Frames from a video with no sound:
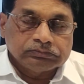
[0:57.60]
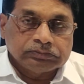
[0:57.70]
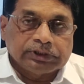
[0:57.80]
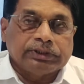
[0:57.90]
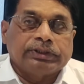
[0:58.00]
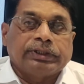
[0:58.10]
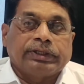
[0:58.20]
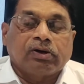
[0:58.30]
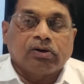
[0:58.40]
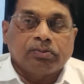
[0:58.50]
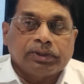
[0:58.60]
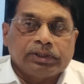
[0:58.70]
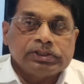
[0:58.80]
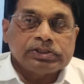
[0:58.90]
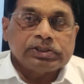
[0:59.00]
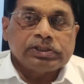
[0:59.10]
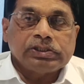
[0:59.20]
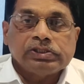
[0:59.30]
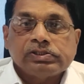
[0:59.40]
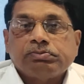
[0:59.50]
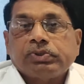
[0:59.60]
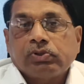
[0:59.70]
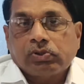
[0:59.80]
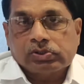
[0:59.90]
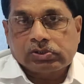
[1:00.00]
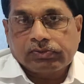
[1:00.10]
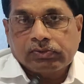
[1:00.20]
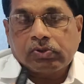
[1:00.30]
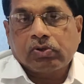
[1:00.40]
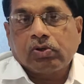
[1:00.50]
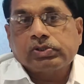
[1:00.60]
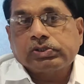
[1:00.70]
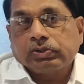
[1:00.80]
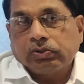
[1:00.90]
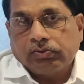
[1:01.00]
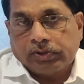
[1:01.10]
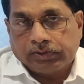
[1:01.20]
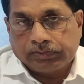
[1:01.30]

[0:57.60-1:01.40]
But recombination is because of crossing over.